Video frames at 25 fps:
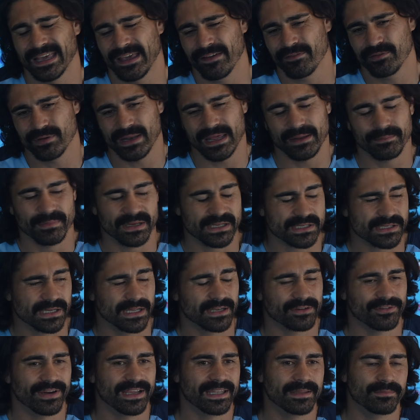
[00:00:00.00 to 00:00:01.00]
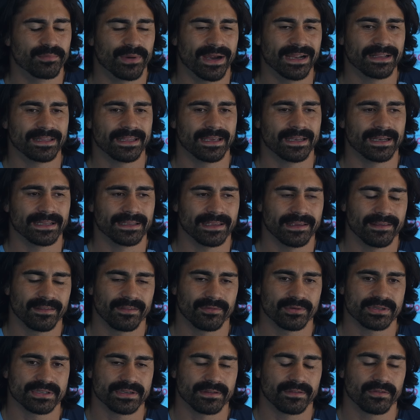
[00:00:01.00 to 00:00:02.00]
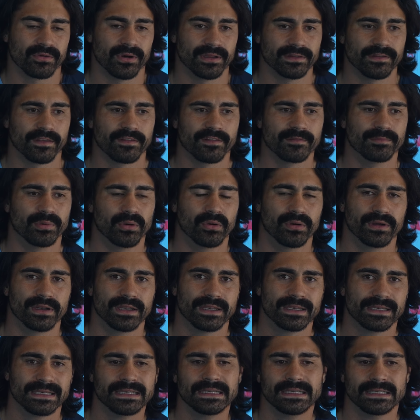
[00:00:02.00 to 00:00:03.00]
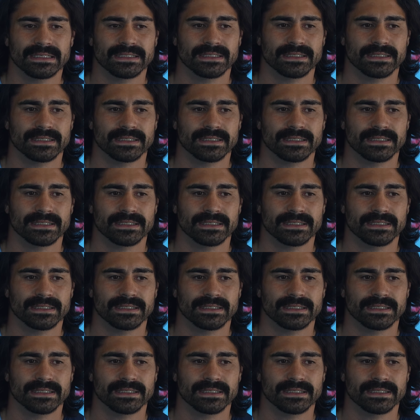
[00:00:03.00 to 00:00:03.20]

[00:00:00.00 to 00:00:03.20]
Haven't had much luck around the breakdown, I guess, which is quite disappointing.